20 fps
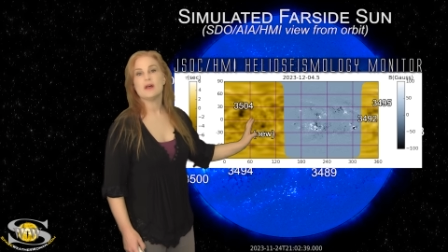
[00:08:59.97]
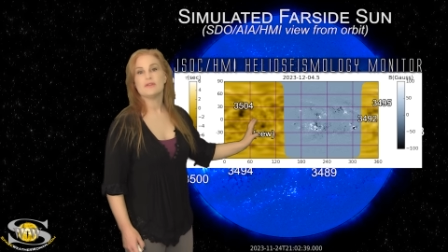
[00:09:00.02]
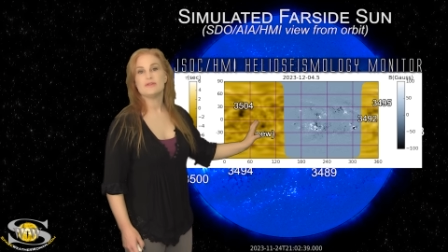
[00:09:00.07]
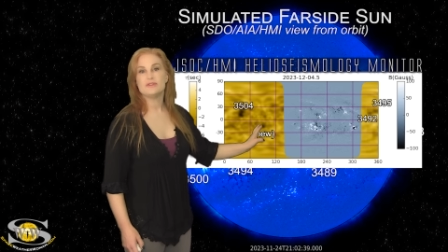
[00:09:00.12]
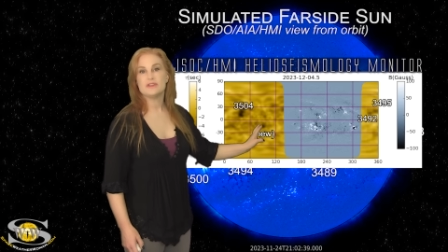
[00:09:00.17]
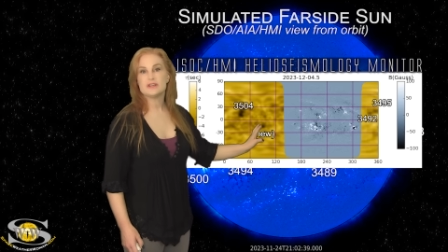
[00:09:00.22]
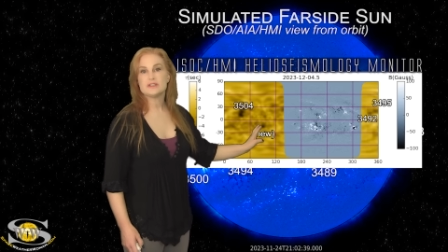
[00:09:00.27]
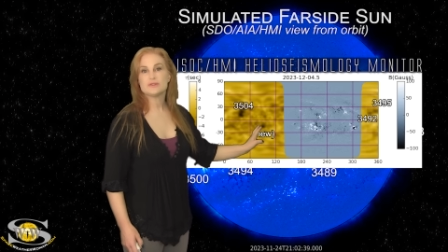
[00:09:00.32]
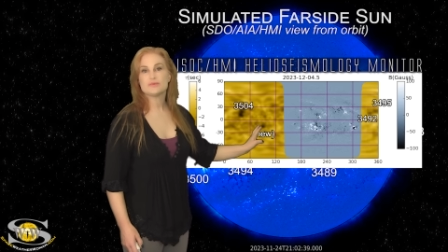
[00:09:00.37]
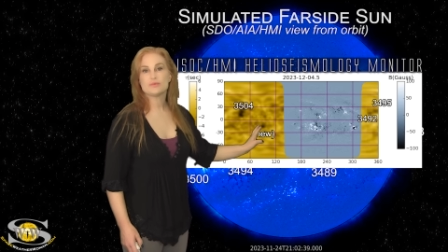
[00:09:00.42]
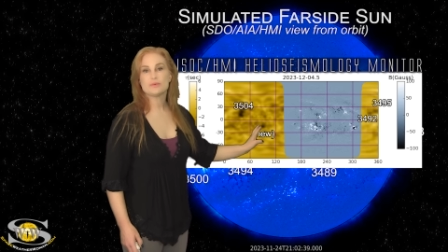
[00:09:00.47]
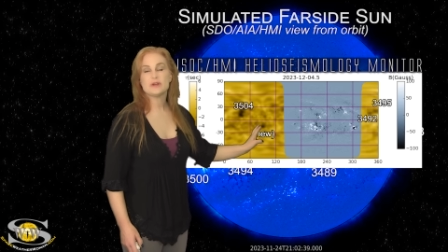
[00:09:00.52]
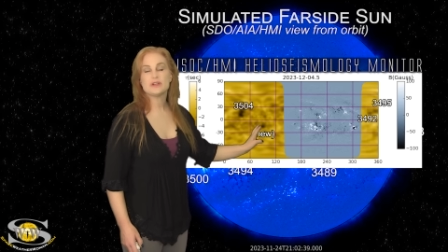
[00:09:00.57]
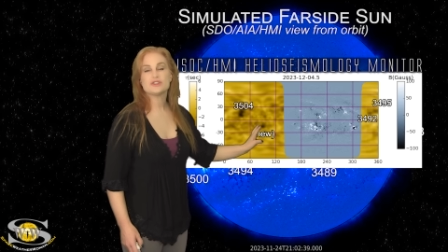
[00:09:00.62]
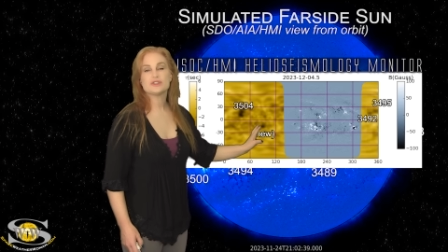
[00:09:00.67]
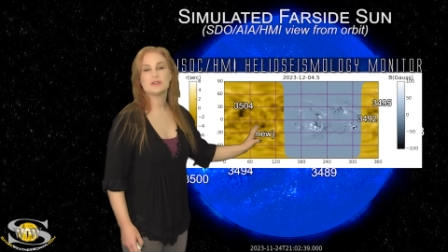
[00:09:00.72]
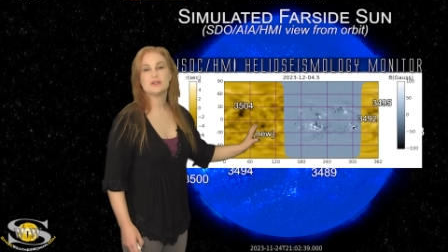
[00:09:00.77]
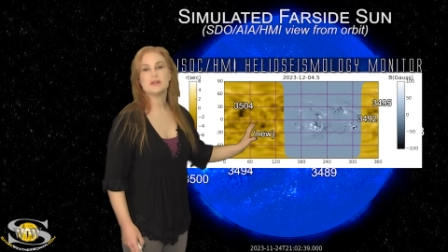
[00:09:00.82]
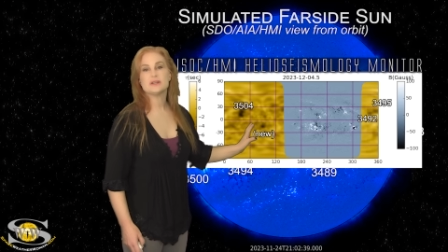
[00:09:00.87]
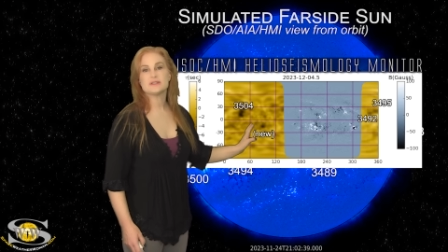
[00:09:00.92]
This
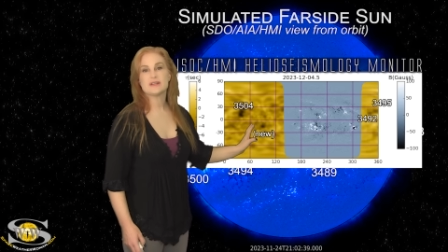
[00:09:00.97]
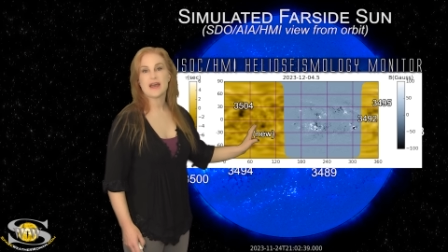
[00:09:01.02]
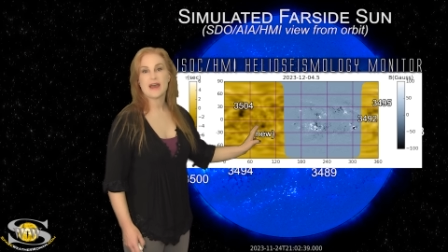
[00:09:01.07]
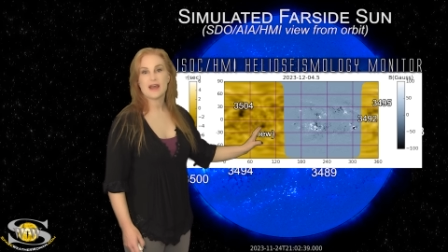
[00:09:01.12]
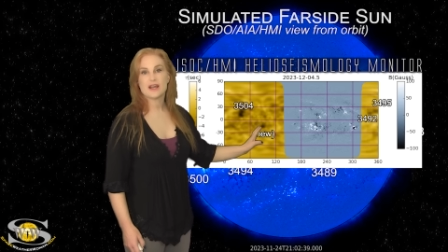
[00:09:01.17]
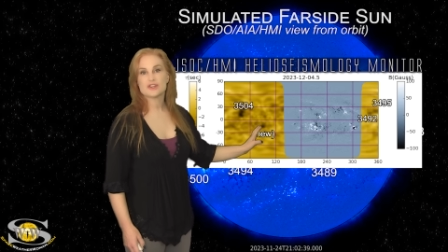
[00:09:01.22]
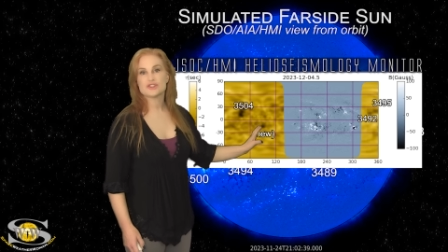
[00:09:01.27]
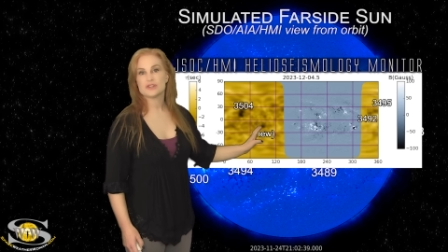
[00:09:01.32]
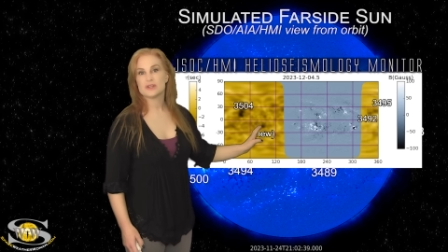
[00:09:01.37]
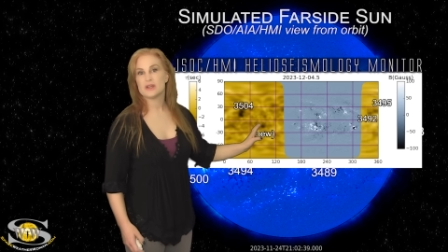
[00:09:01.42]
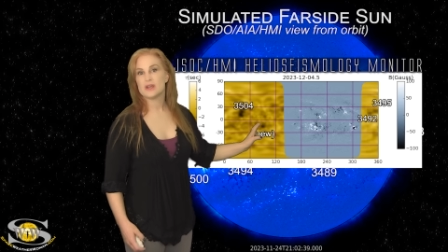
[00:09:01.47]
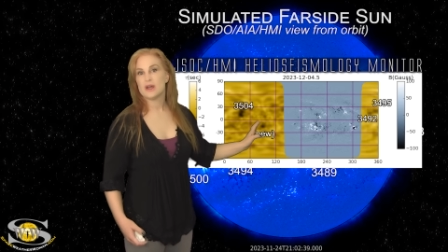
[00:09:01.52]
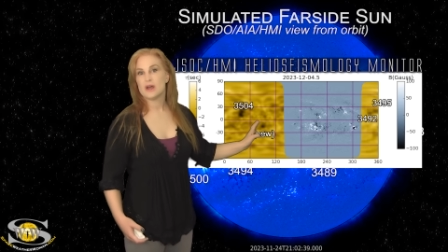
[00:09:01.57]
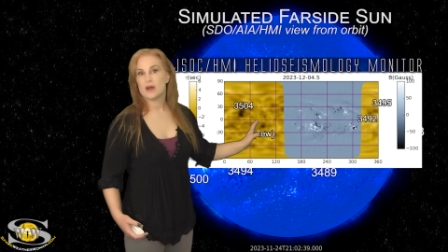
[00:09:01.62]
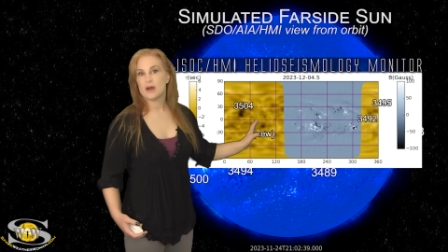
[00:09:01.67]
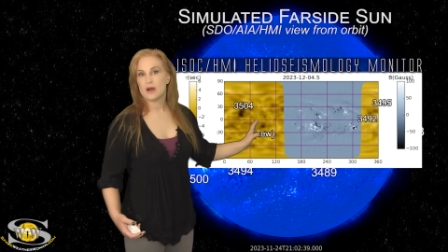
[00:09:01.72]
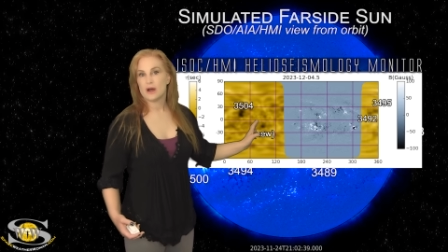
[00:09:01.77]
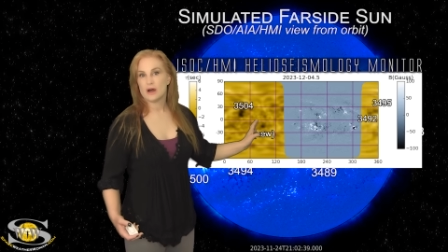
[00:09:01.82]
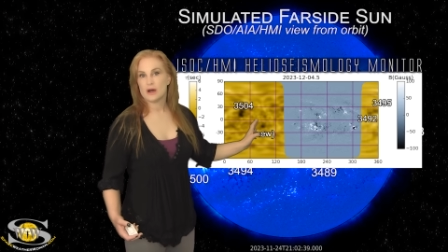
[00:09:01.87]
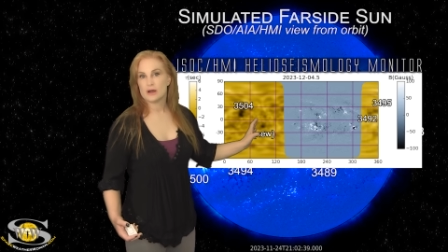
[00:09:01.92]
region is actually
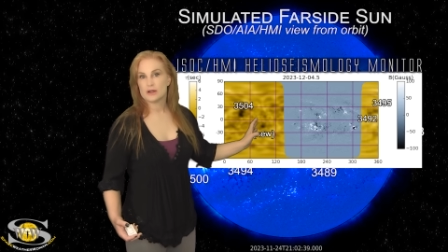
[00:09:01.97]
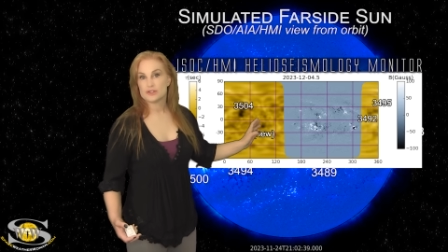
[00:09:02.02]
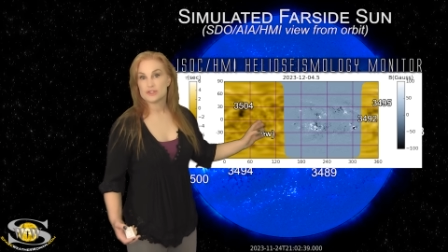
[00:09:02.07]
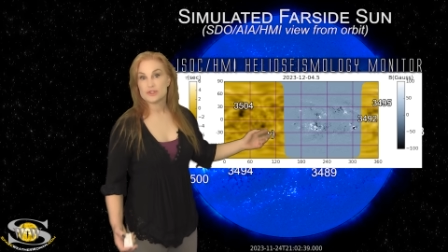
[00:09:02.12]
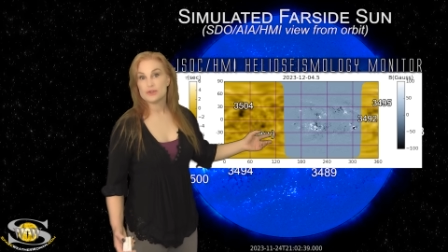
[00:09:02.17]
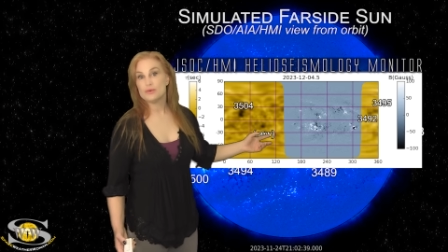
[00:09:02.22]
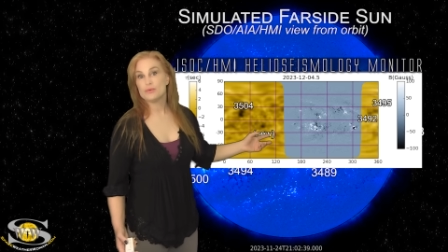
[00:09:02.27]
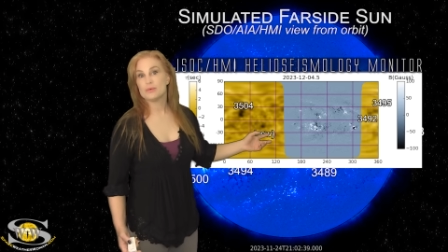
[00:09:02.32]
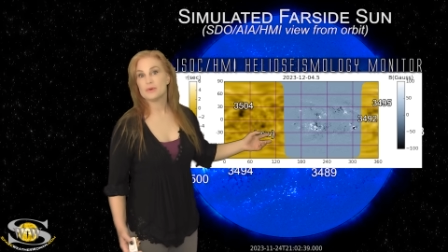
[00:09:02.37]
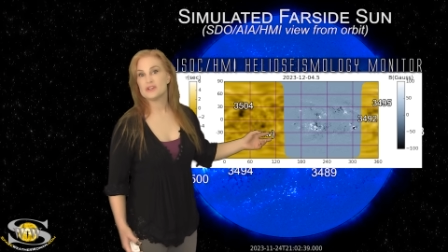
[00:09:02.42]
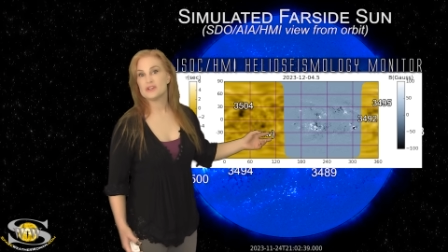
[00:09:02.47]
two